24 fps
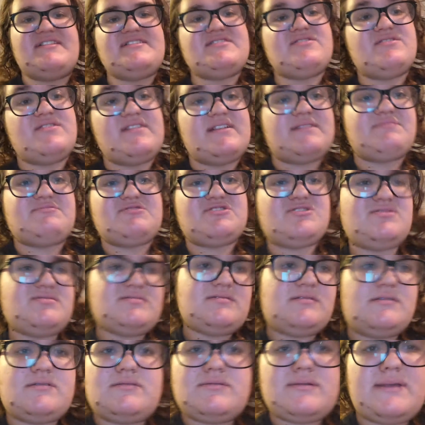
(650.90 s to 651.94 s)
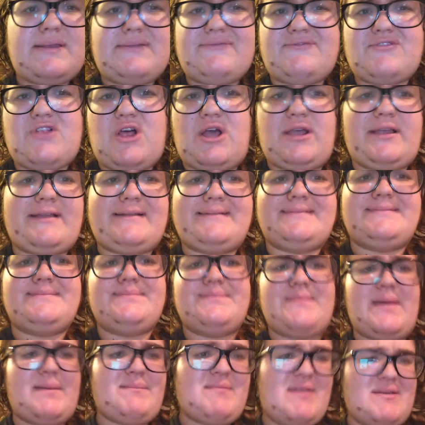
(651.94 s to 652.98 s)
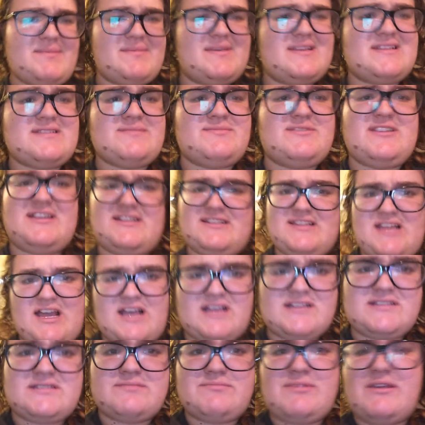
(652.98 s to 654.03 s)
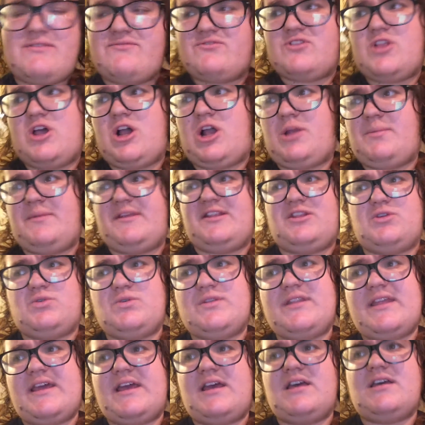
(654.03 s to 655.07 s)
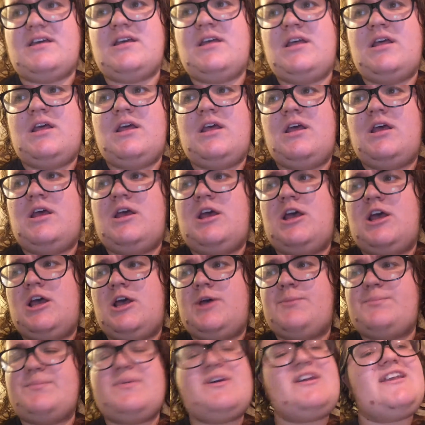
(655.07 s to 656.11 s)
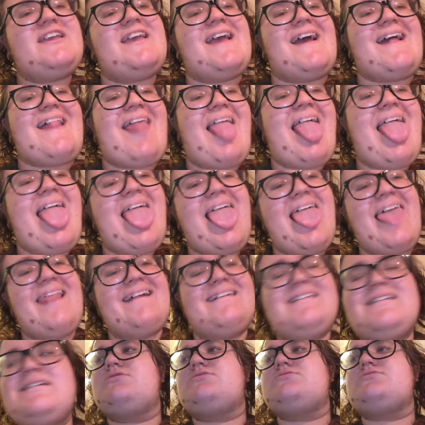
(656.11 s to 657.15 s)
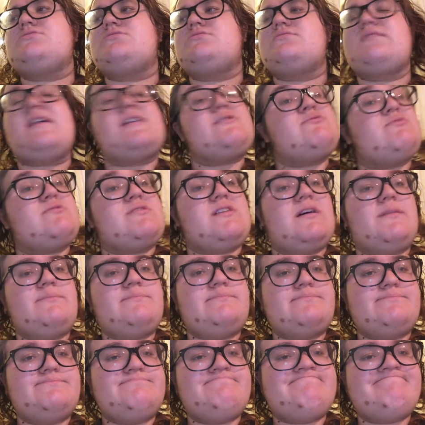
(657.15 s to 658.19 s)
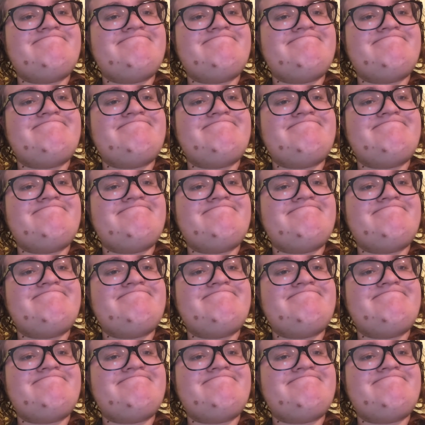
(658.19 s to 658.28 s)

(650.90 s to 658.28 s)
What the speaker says: But until then, I'm just gonna keep vlogging. I might make some TikToks, I might vlog me doing that. But yeah, so that's what's up.